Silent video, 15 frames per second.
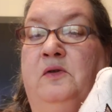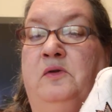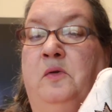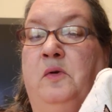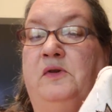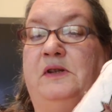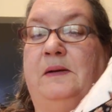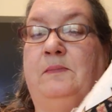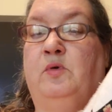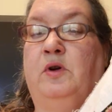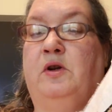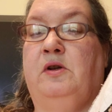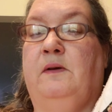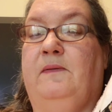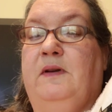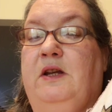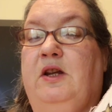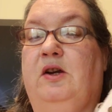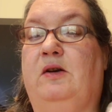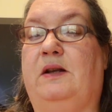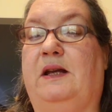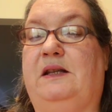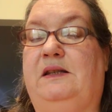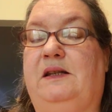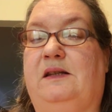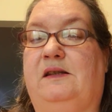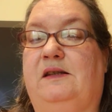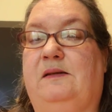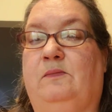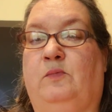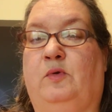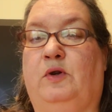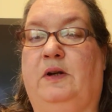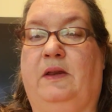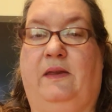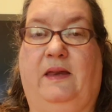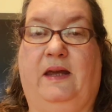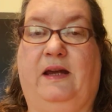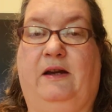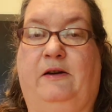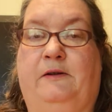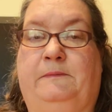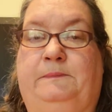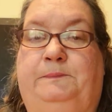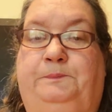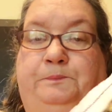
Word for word: course, I'm working over here, and I did some work there.